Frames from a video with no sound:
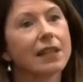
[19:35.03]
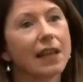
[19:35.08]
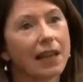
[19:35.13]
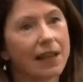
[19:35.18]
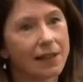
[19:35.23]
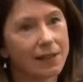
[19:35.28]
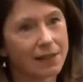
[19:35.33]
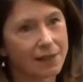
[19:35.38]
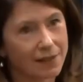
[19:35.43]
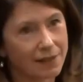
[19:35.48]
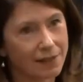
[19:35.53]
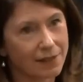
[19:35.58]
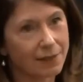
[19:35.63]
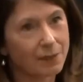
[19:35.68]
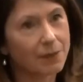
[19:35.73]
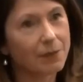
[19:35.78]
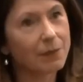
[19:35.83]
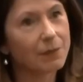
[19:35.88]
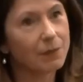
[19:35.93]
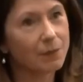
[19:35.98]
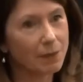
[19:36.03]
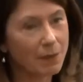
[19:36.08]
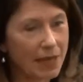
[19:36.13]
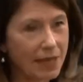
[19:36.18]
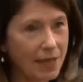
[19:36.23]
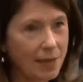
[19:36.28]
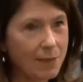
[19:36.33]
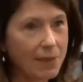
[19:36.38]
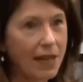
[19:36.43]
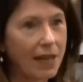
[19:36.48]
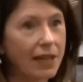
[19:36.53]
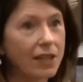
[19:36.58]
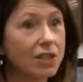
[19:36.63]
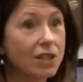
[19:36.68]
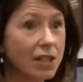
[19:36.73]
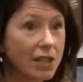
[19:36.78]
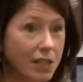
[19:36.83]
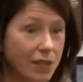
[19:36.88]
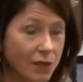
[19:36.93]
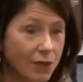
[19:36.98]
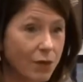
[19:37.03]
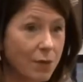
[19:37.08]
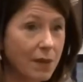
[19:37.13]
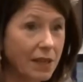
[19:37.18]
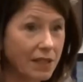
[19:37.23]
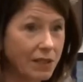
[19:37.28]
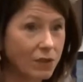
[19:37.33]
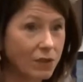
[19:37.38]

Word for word: and making mac and cheese for my